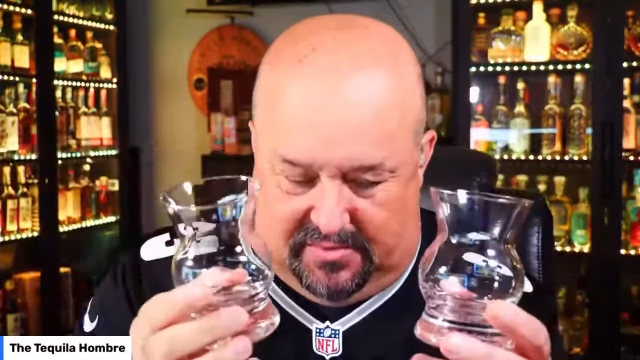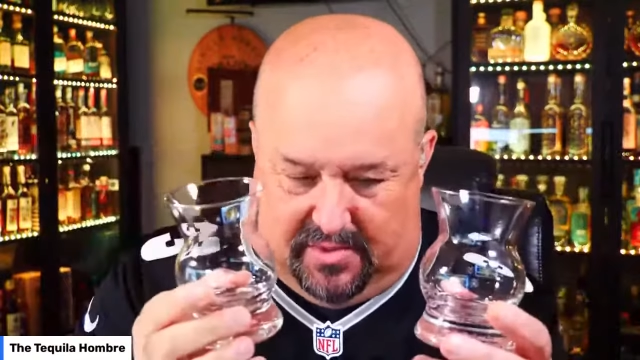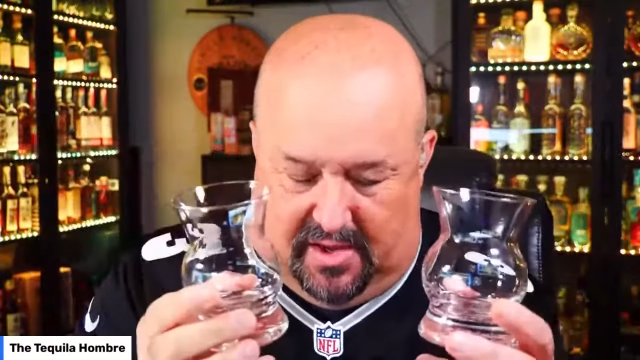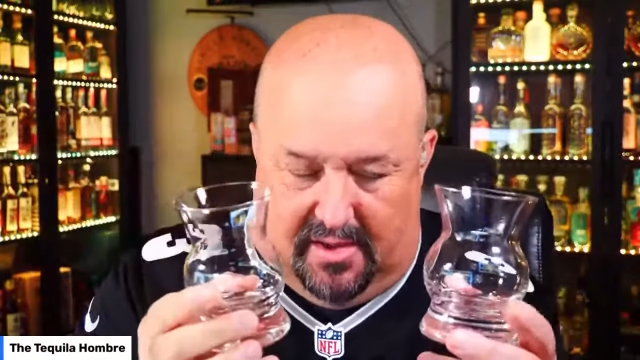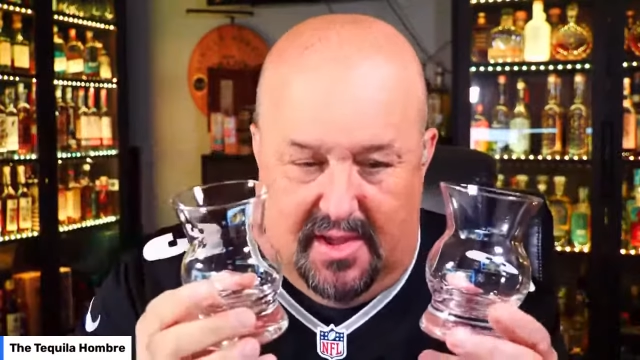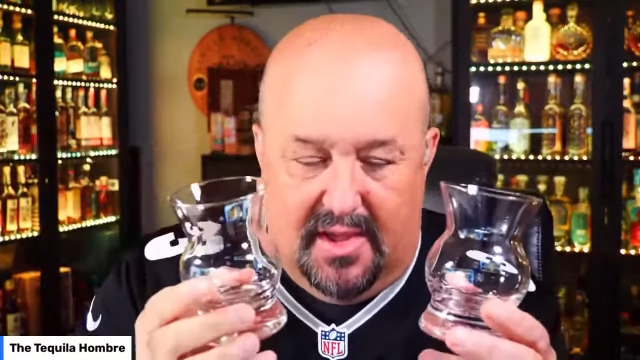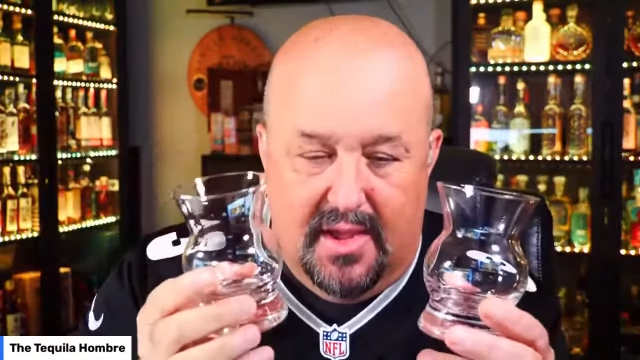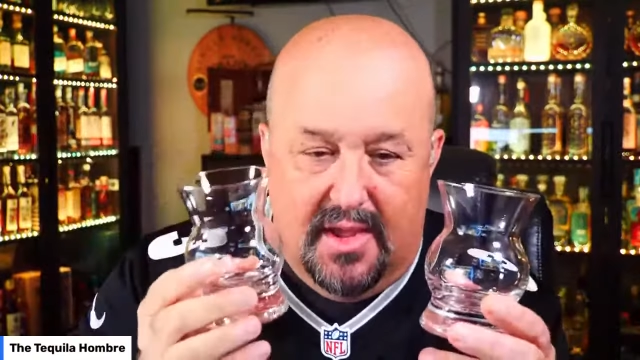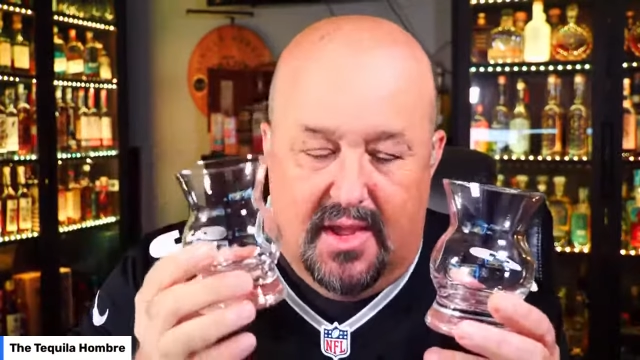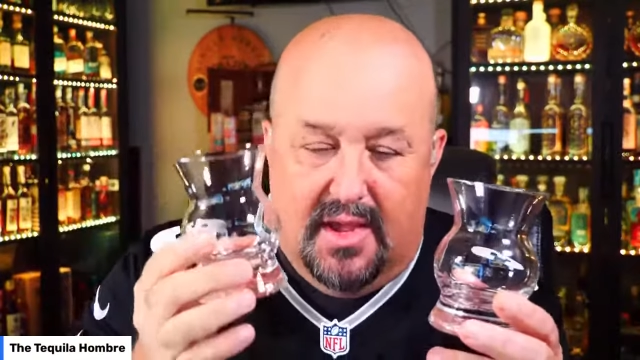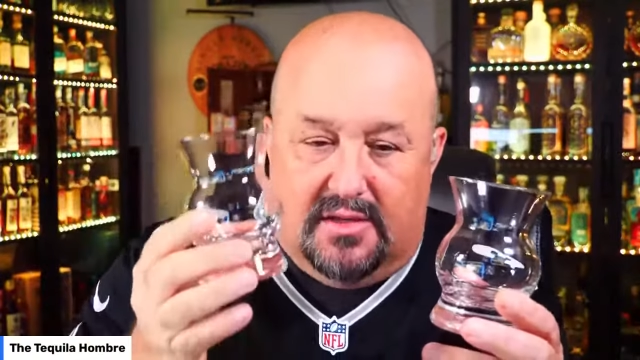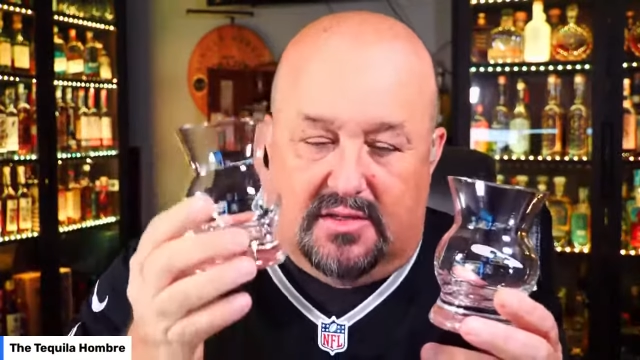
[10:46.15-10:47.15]
well.
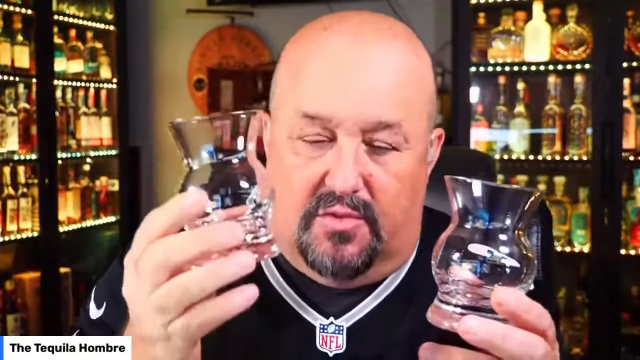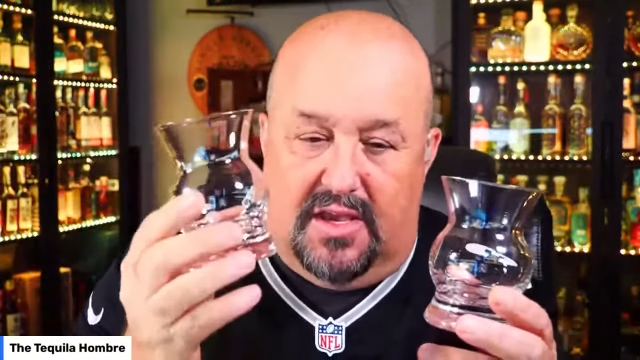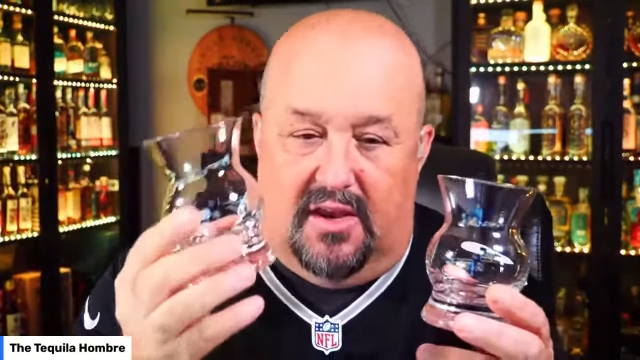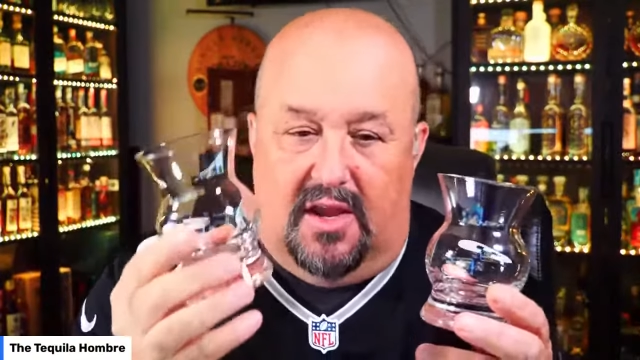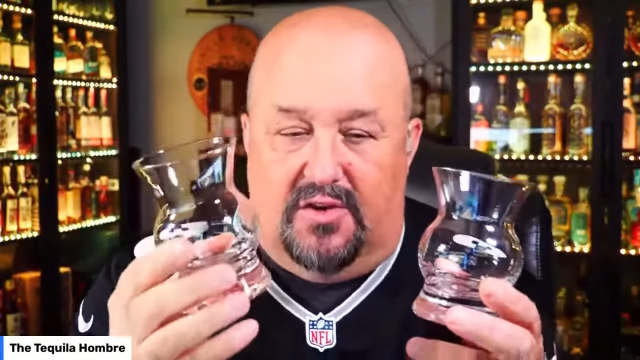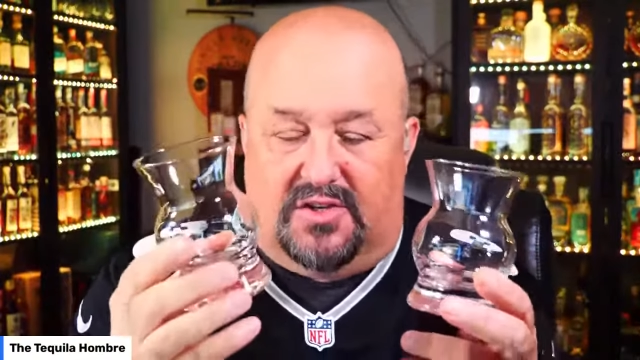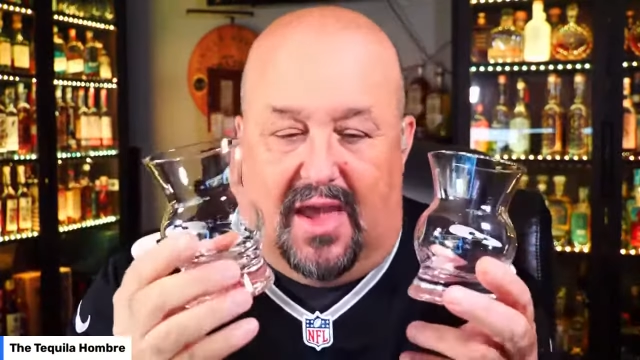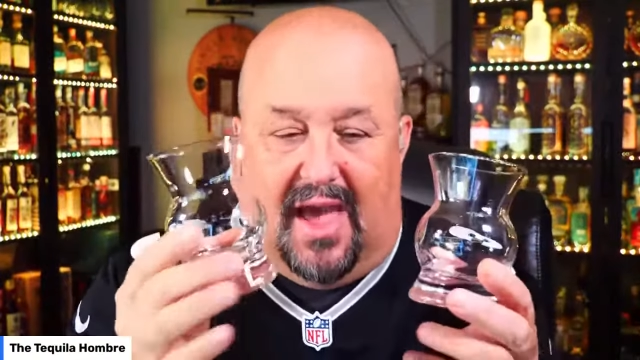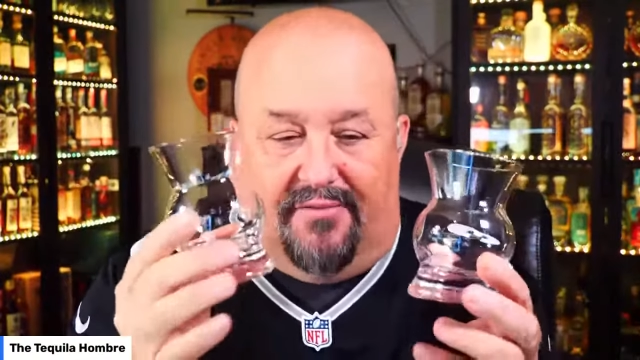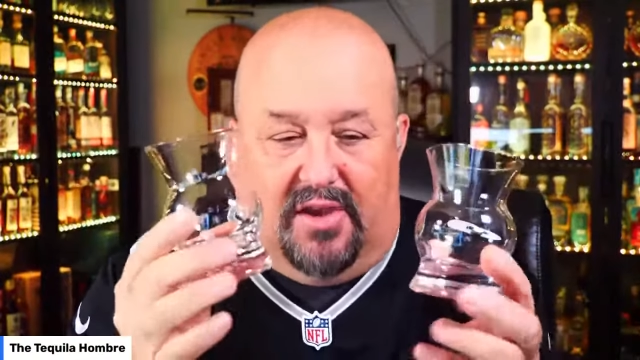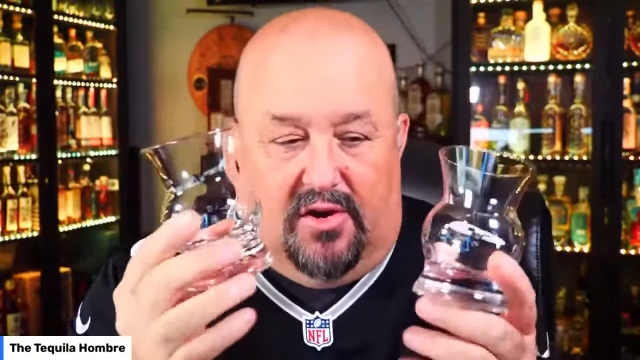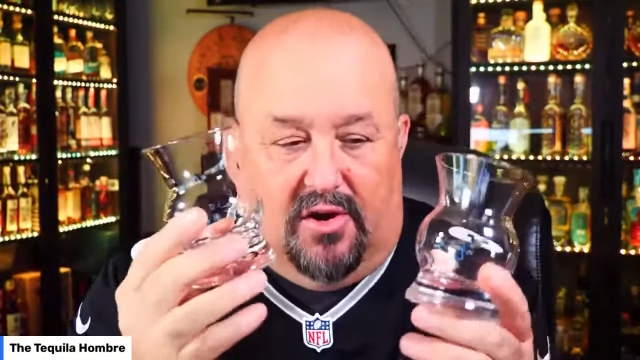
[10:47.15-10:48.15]
So what you do is you
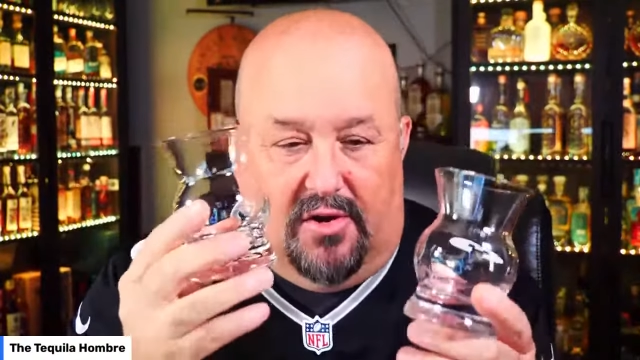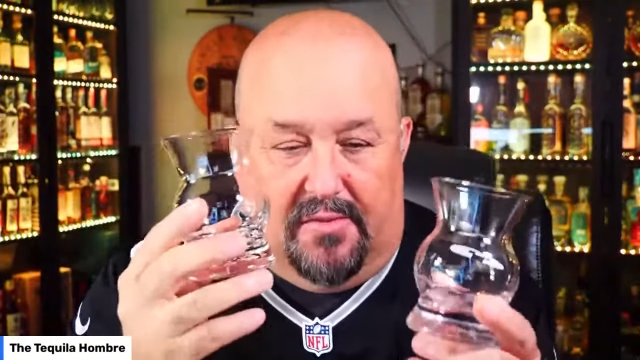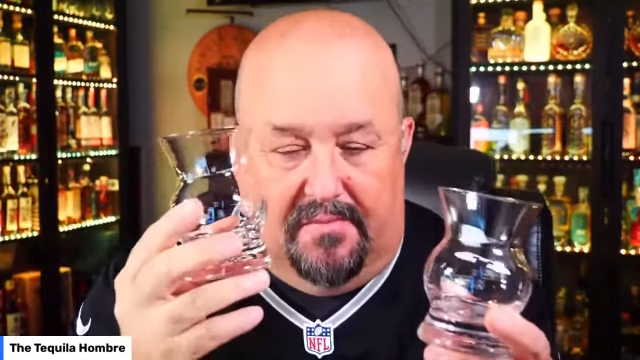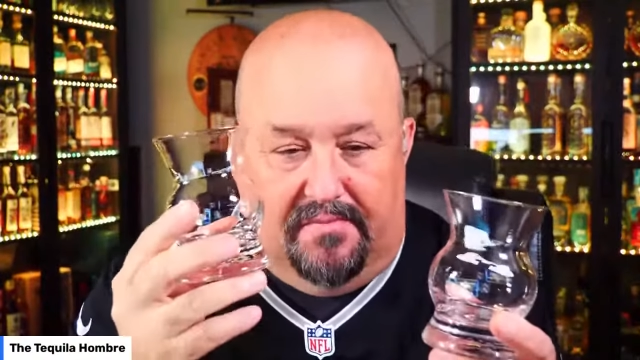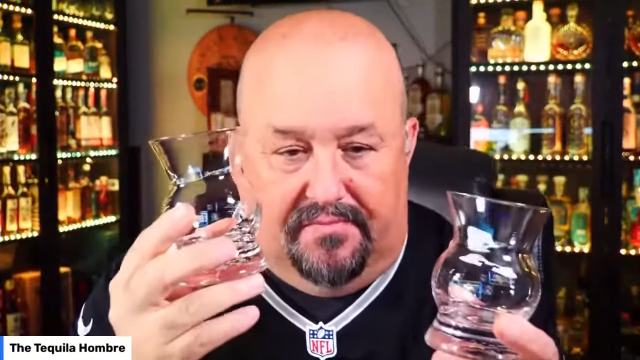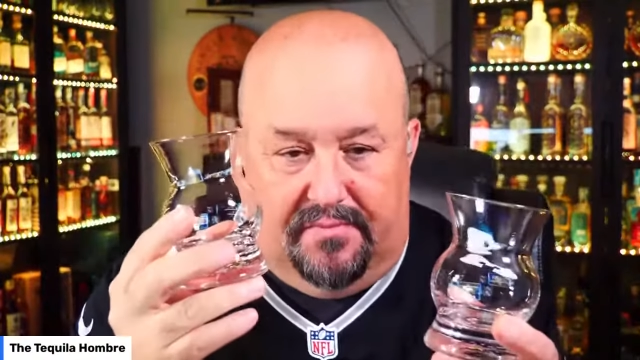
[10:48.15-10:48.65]
have your